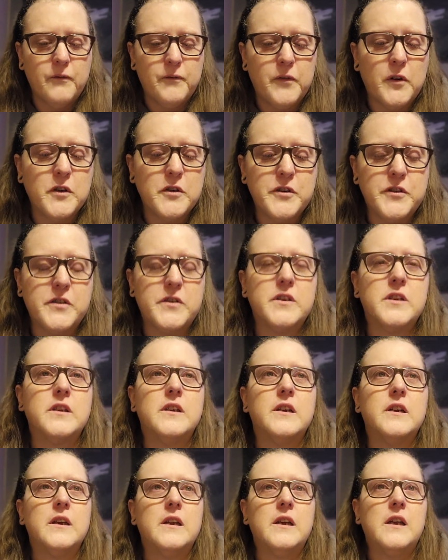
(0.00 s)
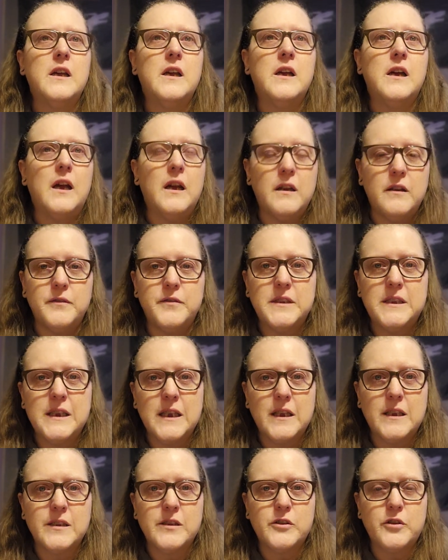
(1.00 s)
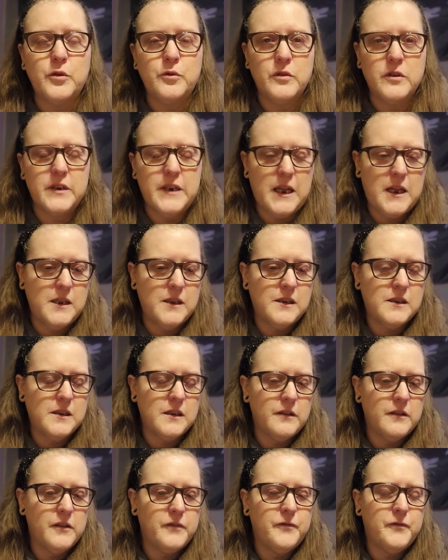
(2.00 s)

first of six tour dates.